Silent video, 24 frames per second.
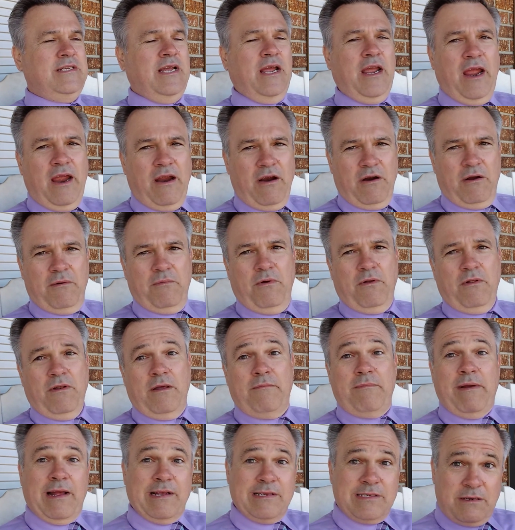terrible
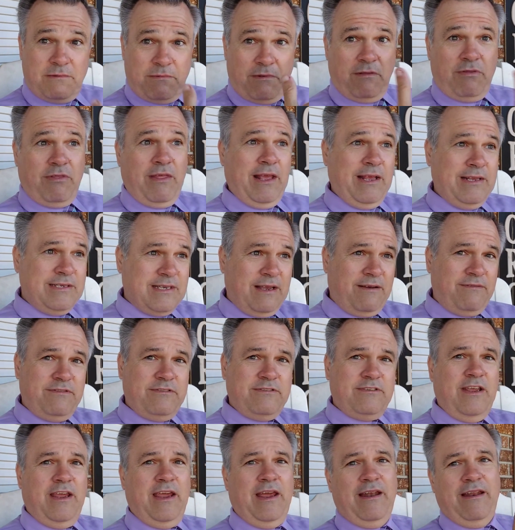about some of the things I've
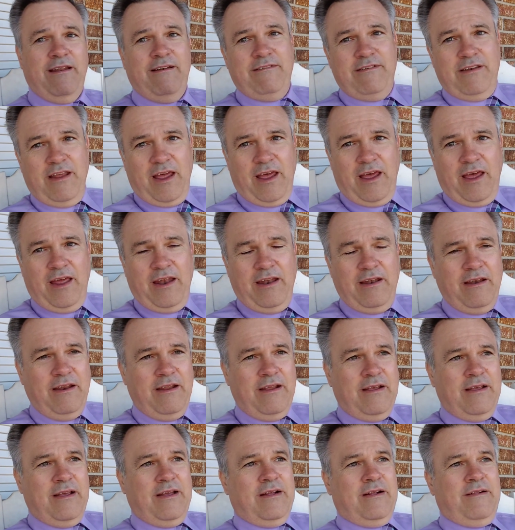said and done,
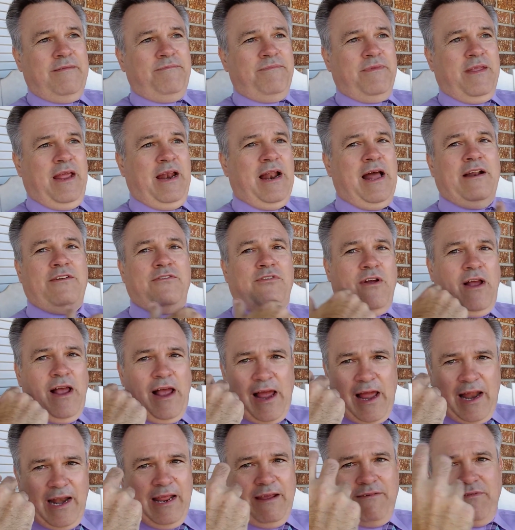and I
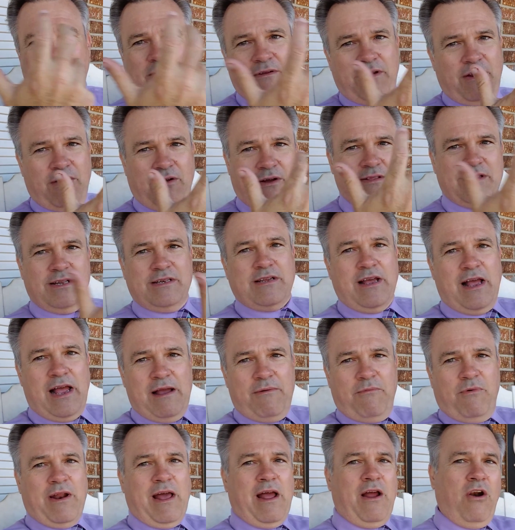tried even, at the time
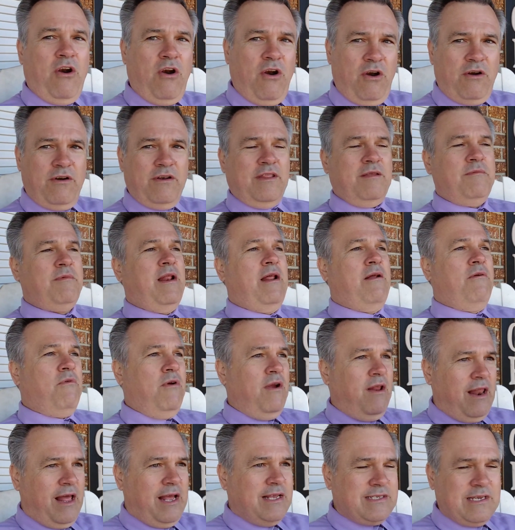when I hurt them and I
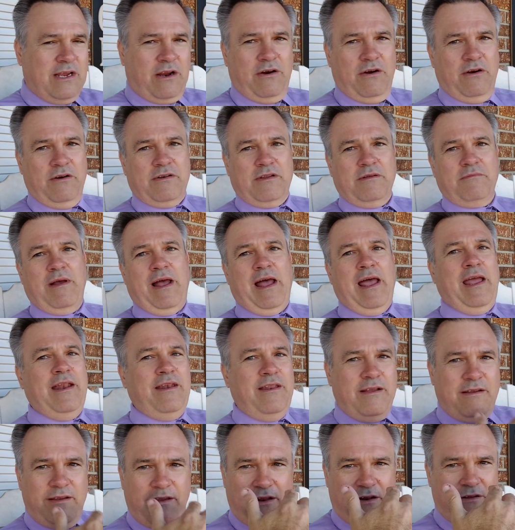realized I hurt them, I had
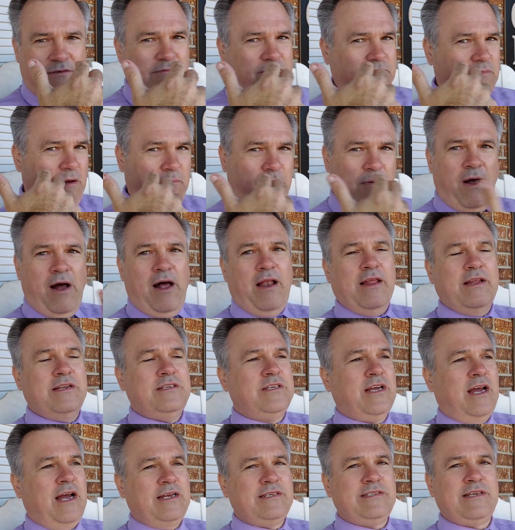to,
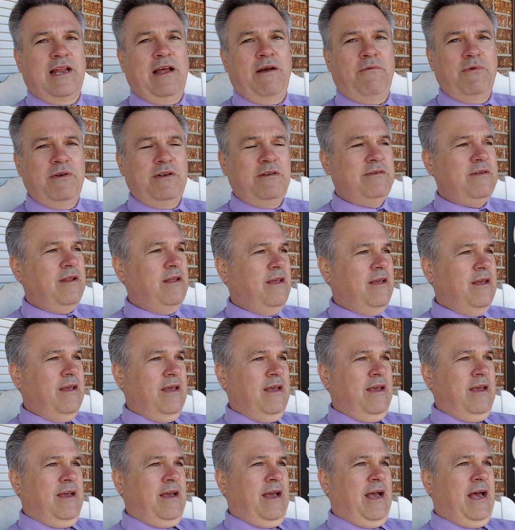apologize, and I
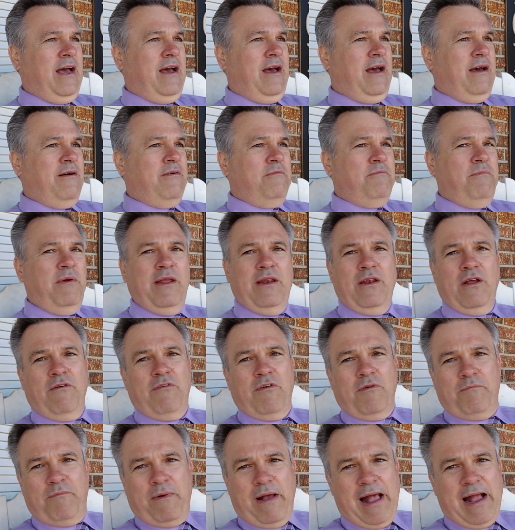would bend
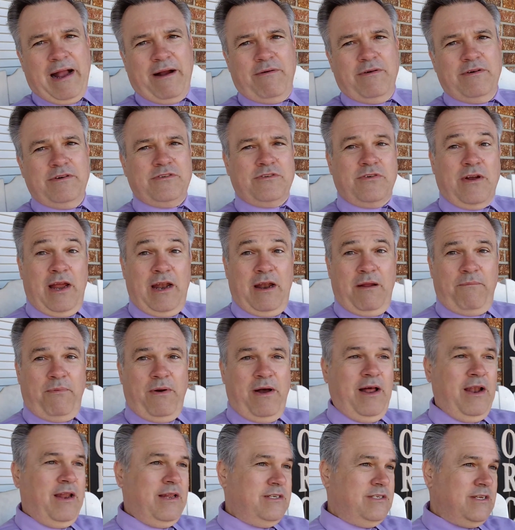over backwards trying to
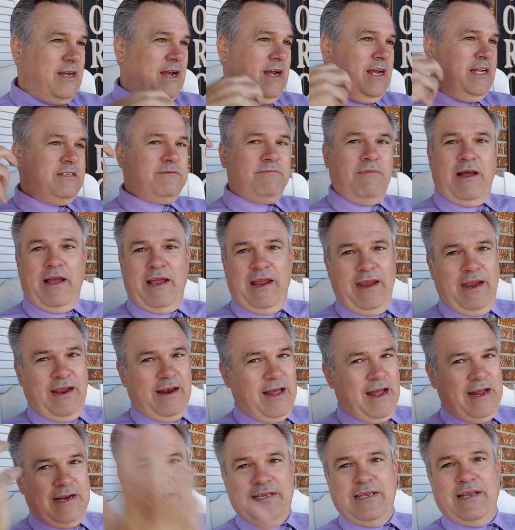apologize. My
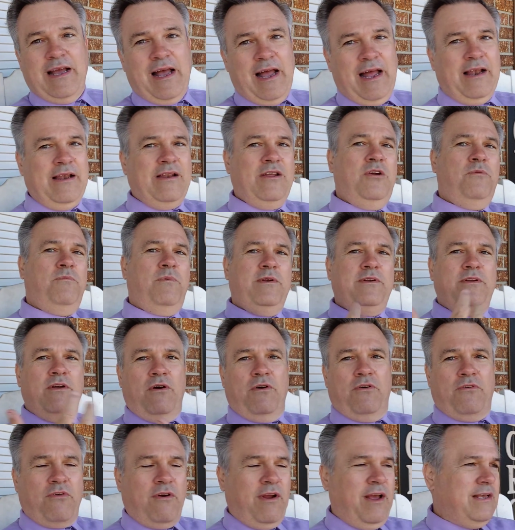NITI loop would go
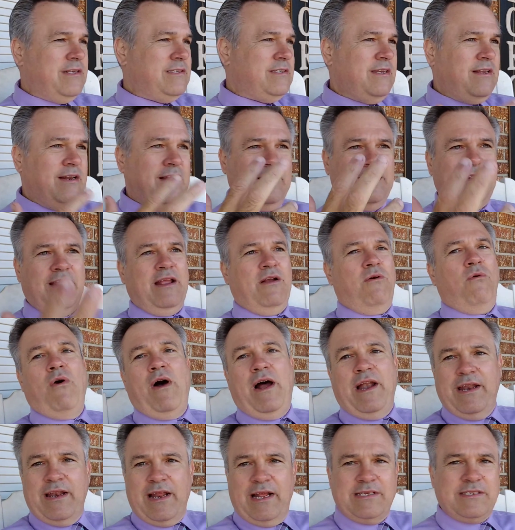crazy, and I'd think, why
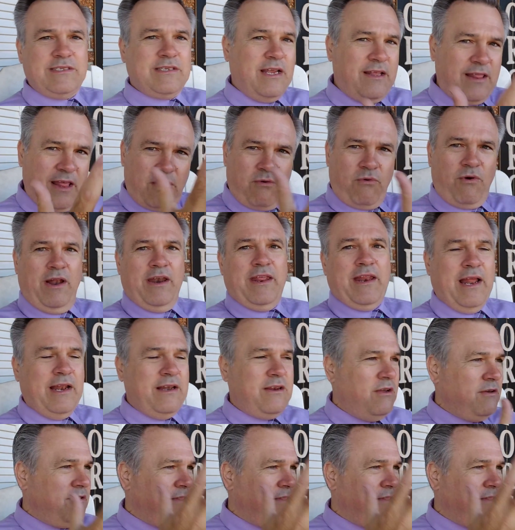did I say that? Why did I do